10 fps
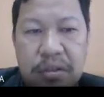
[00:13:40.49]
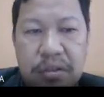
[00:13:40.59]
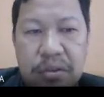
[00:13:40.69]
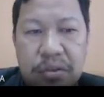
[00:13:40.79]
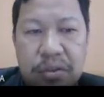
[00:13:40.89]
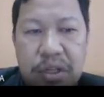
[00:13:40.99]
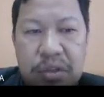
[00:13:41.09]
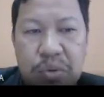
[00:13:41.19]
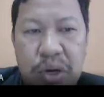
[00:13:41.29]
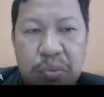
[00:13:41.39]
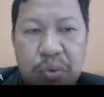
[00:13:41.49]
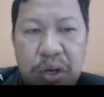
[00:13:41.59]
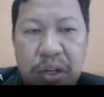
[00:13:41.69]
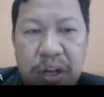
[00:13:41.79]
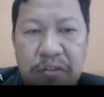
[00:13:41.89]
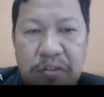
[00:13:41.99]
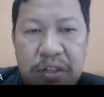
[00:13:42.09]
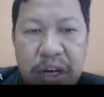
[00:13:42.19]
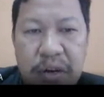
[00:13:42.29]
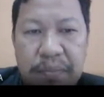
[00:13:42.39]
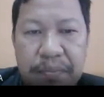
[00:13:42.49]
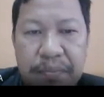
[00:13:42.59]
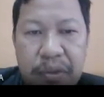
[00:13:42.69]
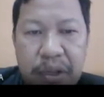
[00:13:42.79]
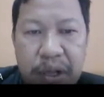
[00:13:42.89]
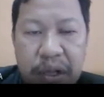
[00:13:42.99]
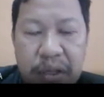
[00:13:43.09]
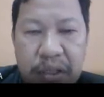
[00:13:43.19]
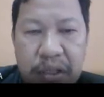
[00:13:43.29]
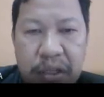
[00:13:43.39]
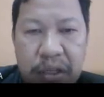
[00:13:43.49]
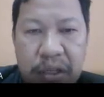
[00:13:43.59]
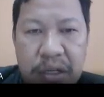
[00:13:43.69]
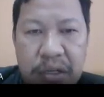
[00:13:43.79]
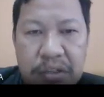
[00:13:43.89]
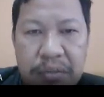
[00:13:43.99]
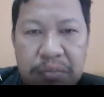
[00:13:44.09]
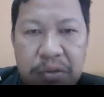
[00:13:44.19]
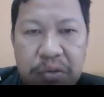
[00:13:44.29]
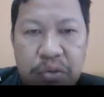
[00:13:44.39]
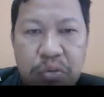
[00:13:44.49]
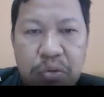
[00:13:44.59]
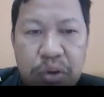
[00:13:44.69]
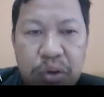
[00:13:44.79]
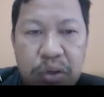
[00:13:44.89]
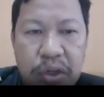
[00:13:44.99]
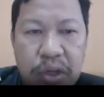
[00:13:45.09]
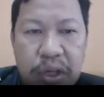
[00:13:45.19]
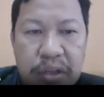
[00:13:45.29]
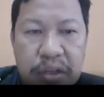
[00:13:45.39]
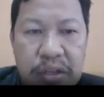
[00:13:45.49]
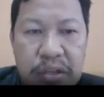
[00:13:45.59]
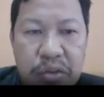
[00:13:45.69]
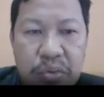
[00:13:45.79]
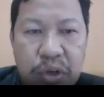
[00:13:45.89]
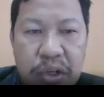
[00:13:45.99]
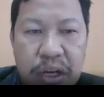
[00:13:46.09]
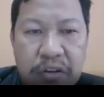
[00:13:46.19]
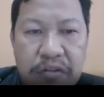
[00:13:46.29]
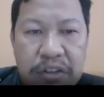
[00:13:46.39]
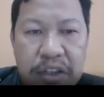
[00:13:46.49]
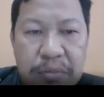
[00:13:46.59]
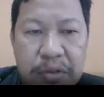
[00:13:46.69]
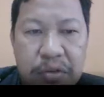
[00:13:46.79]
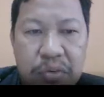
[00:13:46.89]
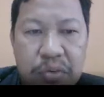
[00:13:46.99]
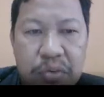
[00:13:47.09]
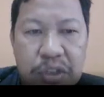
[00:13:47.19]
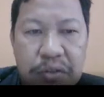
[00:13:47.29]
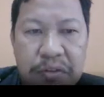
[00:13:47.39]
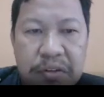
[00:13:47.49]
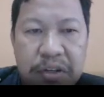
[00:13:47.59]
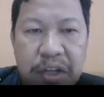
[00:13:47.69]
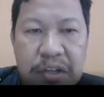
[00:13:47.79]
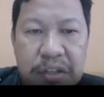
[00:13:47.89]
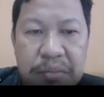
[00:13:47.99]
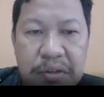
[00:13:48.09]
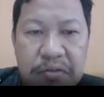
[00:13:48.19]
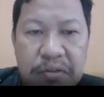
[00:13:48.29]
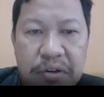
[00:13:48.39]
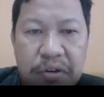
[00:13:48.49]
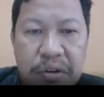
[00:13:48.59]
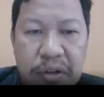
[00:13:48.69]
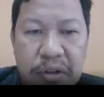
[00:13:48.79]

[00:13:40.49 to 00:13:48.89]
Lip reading: So test 1 will cover up until chapter 2, and test 2 will cover chapter 2, chapter 3, and chapter 4,